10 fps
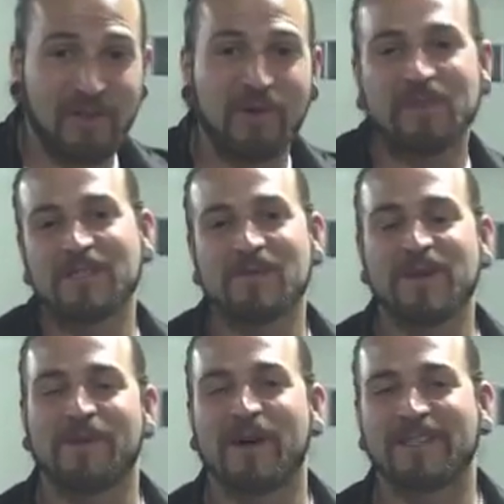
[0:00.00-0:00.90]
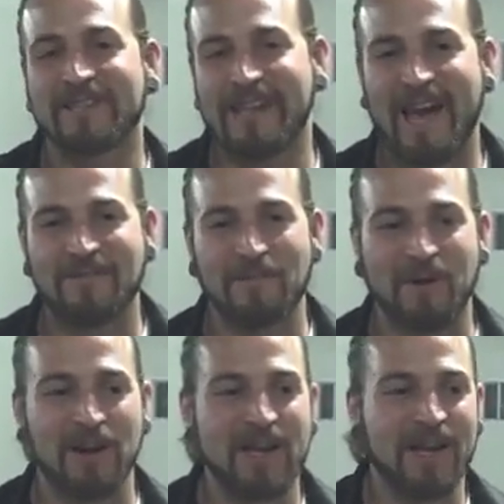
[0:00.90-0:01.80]
goal is to become a
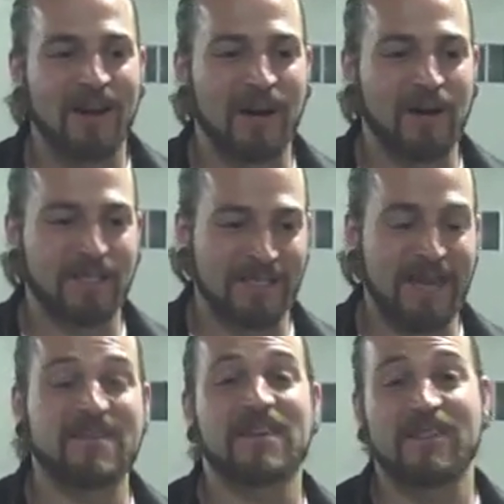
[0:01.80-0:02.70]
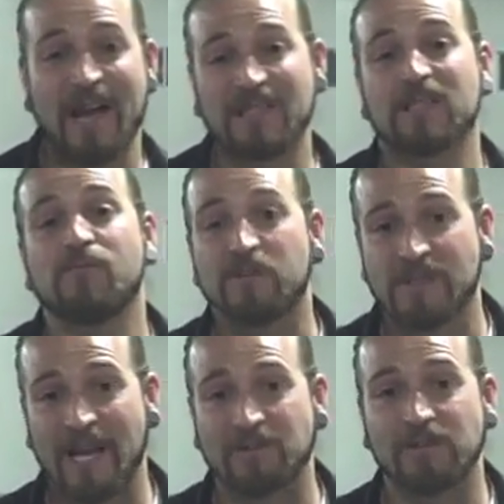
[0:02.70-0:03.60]
hunter-gatherer because I think that's the most
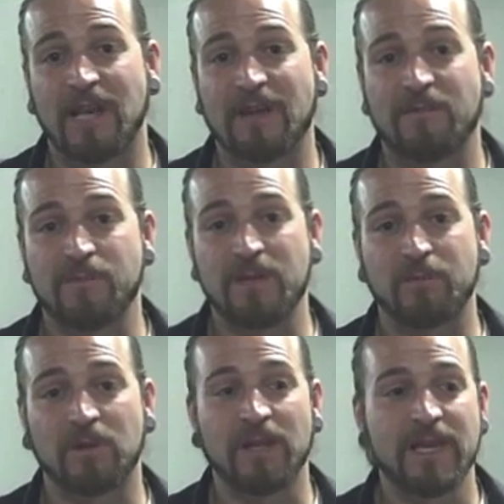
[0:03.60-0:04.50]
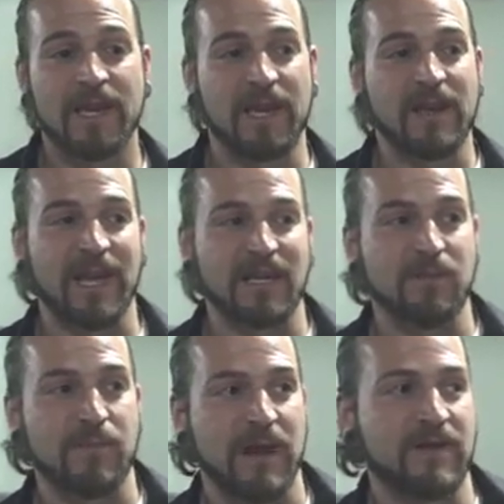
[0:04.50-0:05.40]
natural diet for people, and I can
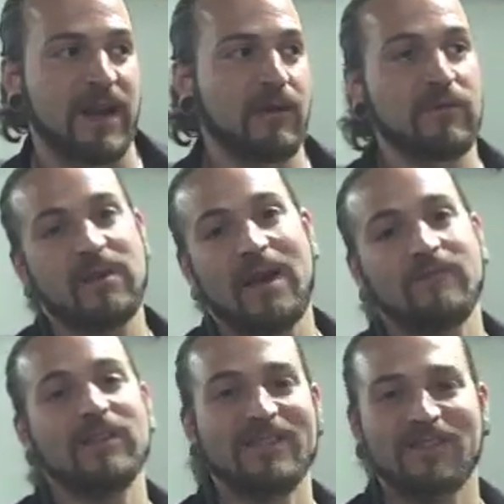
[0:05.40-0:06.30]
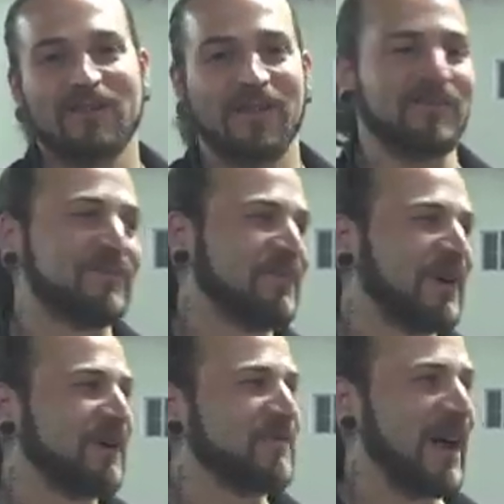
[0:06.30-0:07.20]
bear that out with evidence from
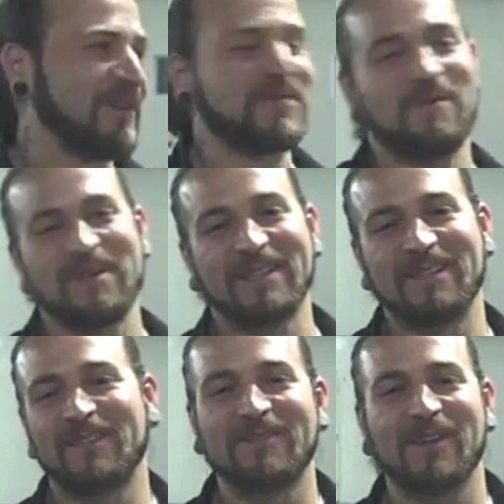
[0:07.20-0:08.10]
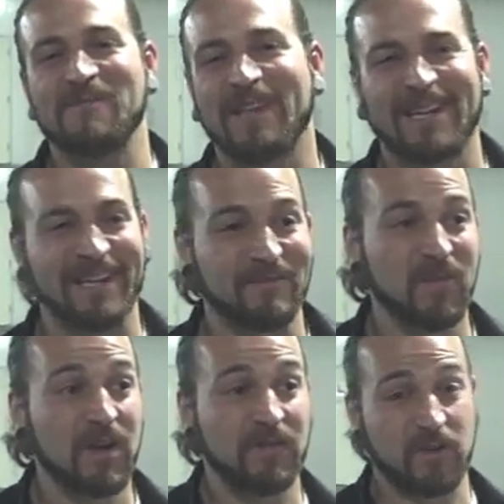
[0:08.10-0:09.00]
how human beings have lived on the planet
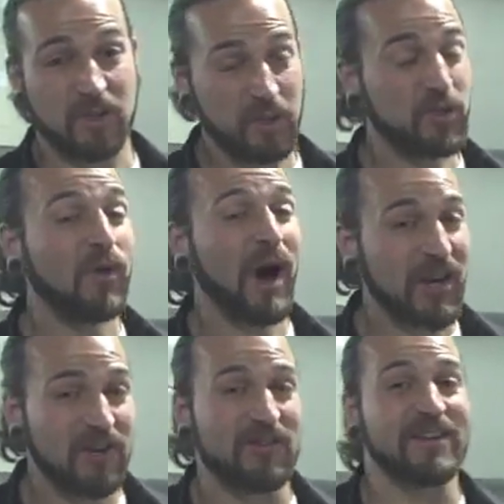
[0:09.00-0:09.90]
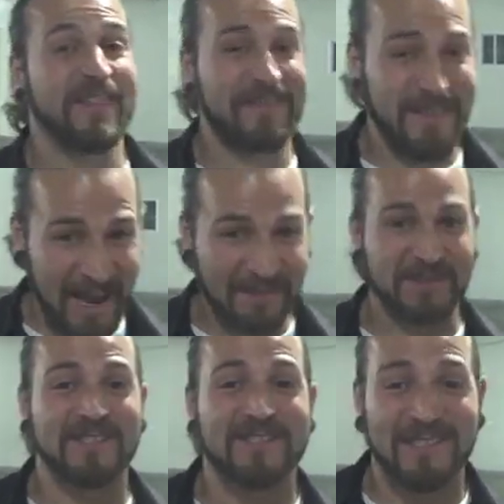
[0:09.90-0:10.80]
for
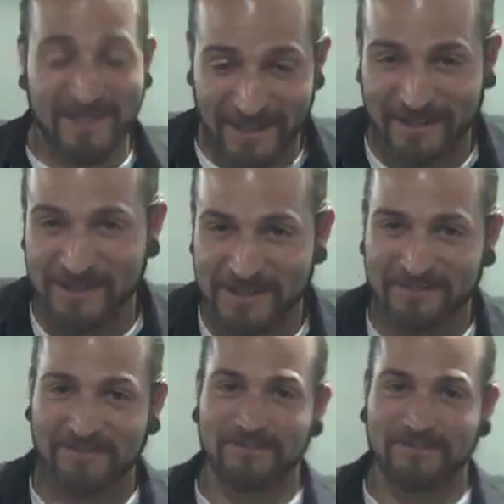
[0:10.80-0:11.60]
200,000 years.